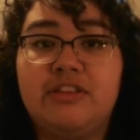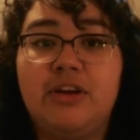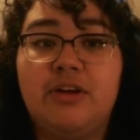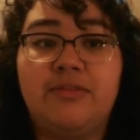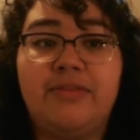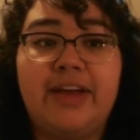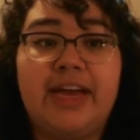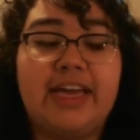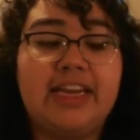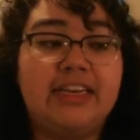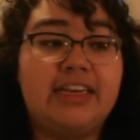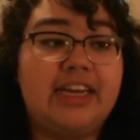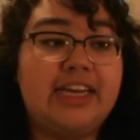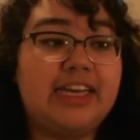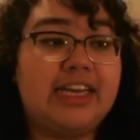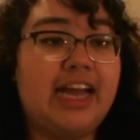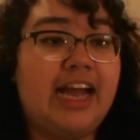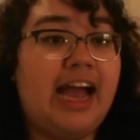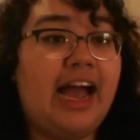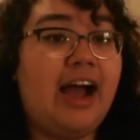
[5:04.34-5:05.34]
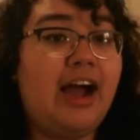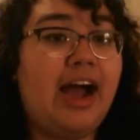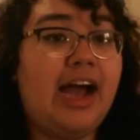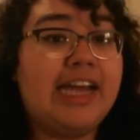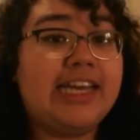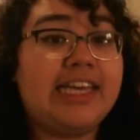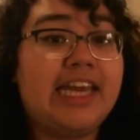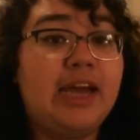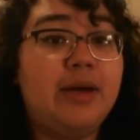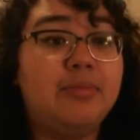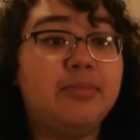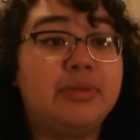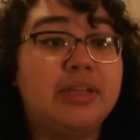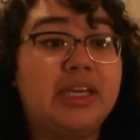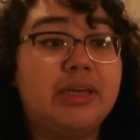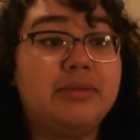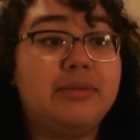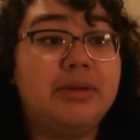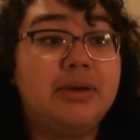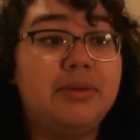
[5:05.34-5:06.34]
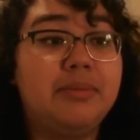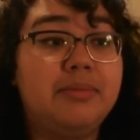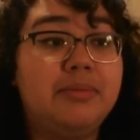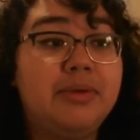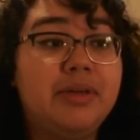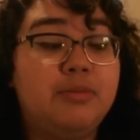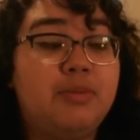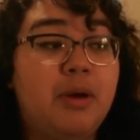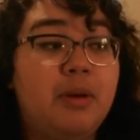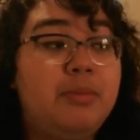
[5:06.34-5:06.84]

itself and like I can't blame them you're